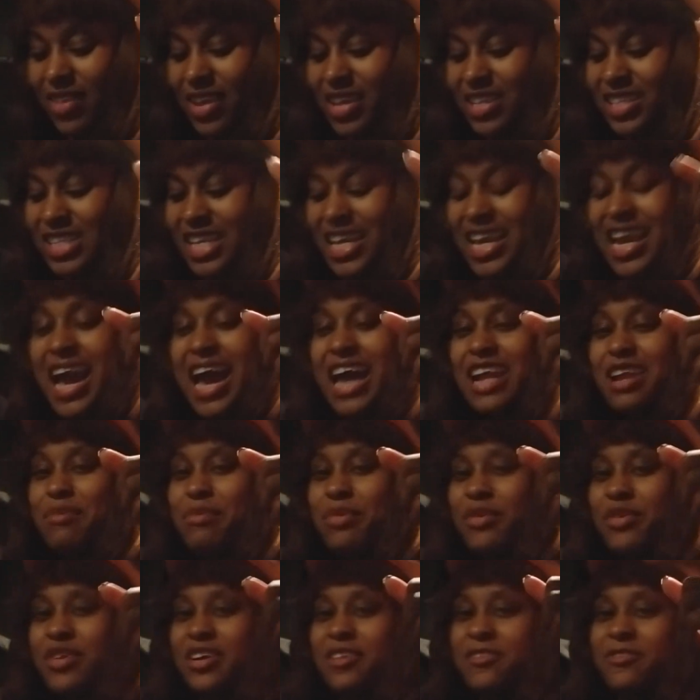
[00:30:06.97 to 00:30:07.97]
she got a
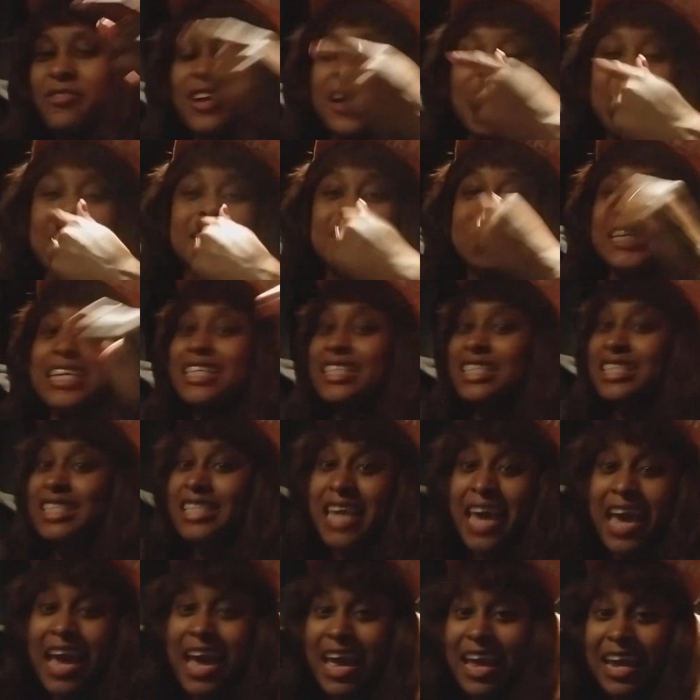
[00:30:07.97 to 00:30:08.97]
boyfriend she
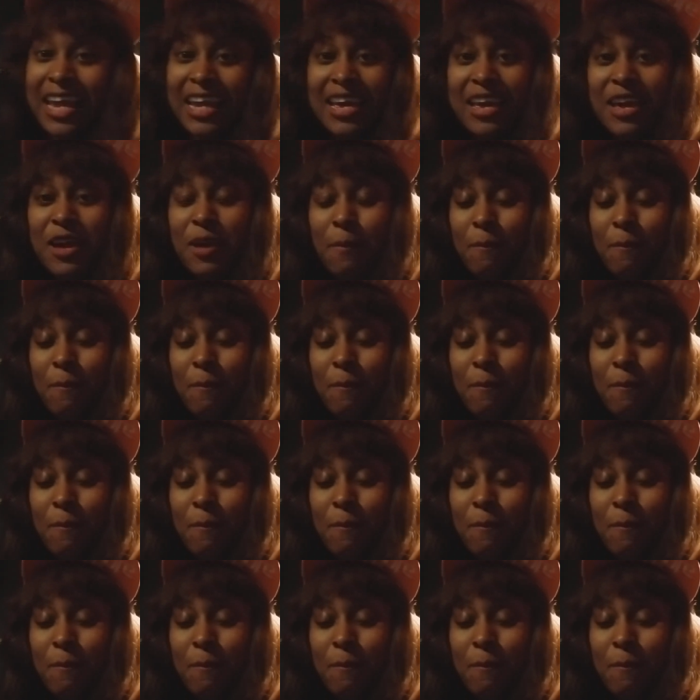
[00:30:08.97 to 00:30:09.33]
stayed